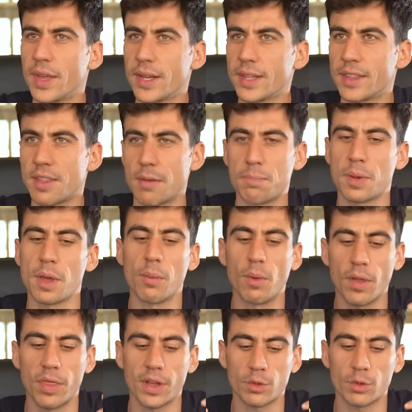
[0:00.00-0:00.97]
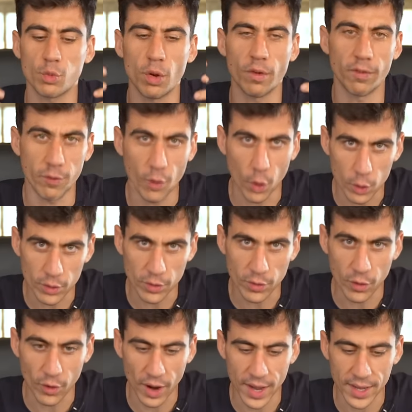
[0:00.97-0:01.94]
that the people that will vote
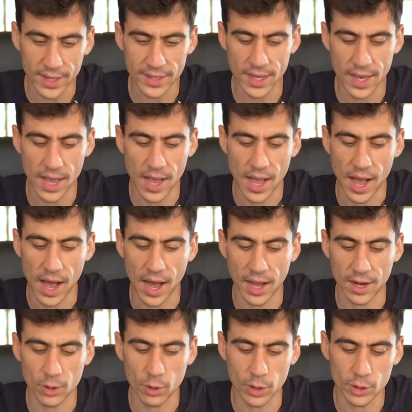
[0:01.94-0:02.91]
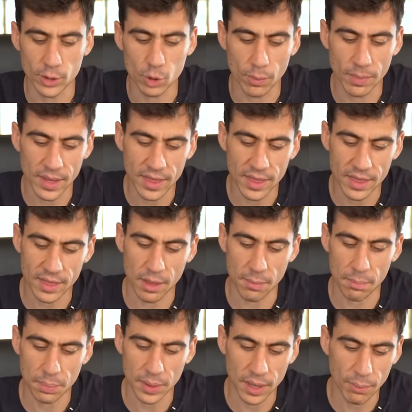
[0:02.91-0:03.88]
for us are going to be
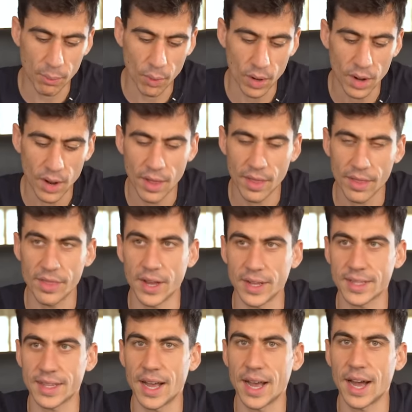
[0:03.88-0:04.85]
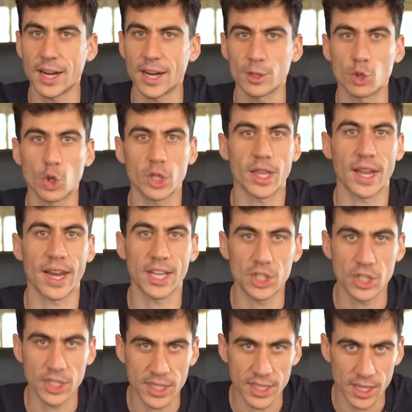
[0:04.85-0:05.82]
the people that are not
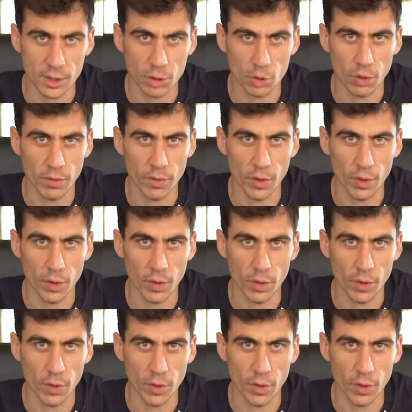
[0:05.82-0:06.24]
registered to